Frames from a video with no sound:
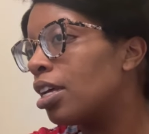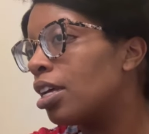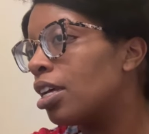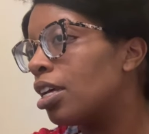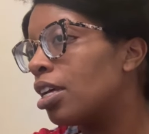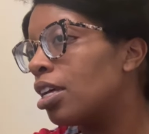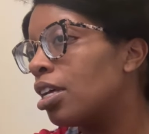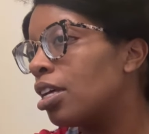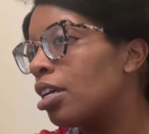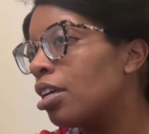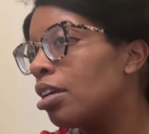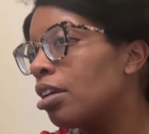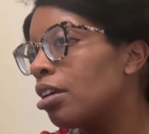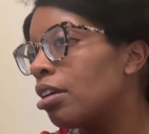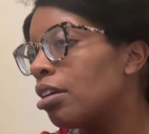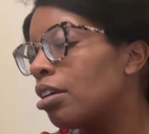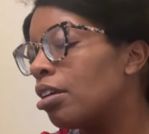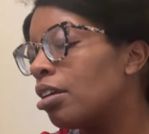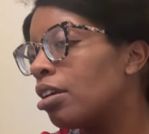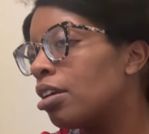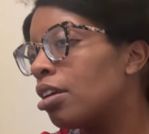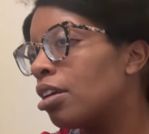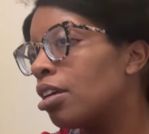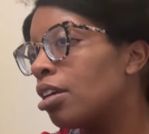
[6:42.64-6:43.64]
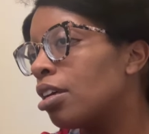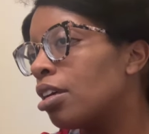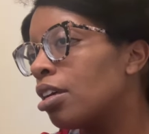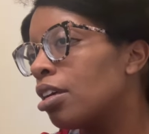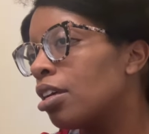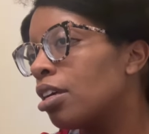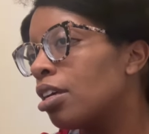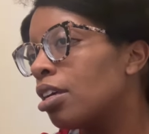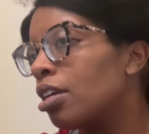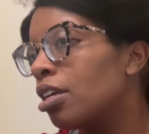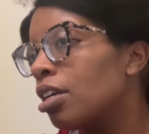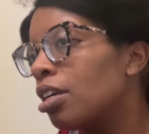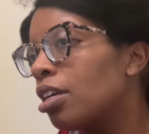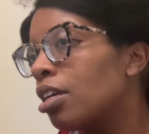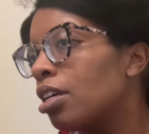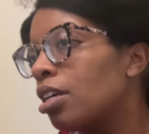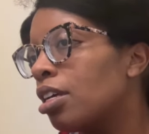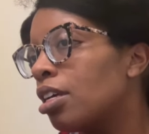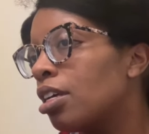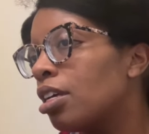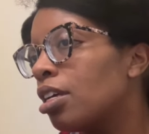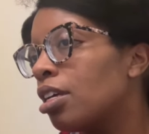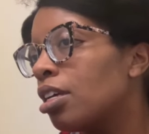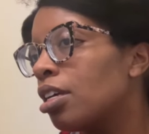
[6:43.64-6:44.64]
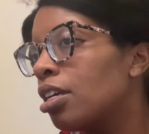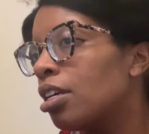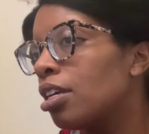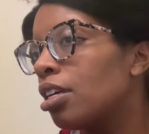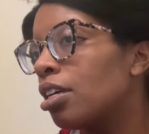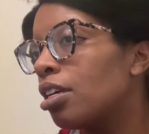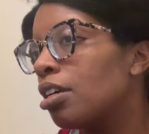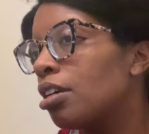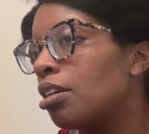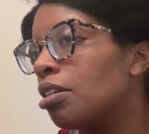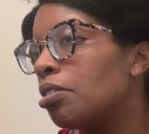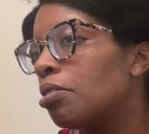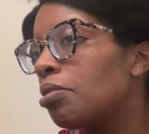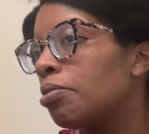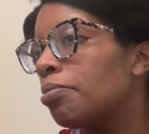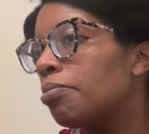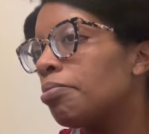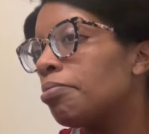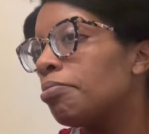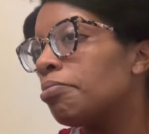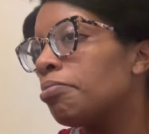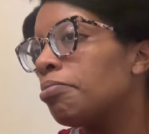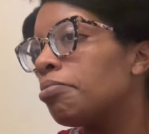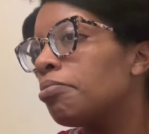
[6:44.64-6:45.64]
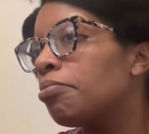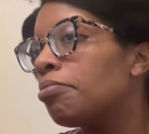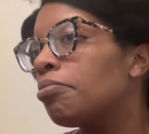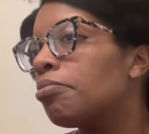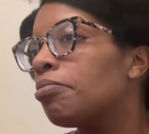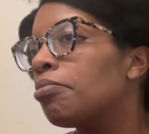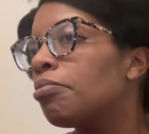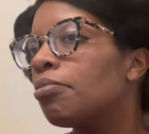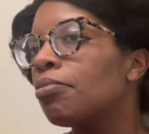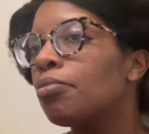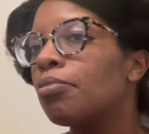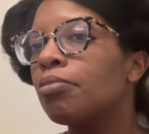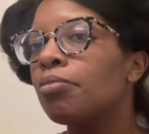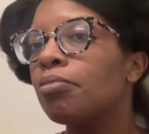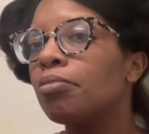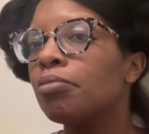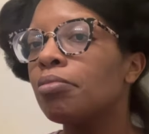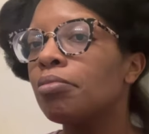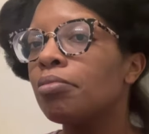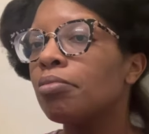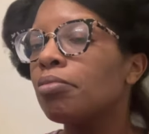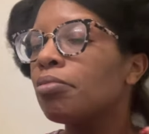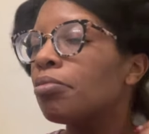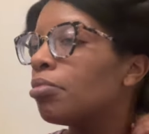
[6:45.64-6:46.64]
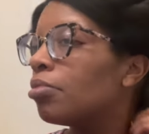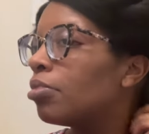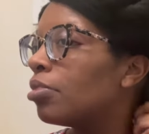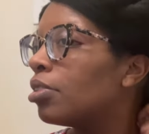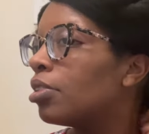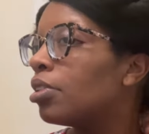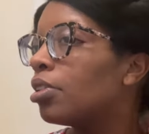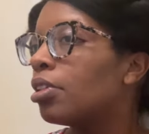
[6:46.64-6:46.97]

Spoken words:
No one is speaking in this clip.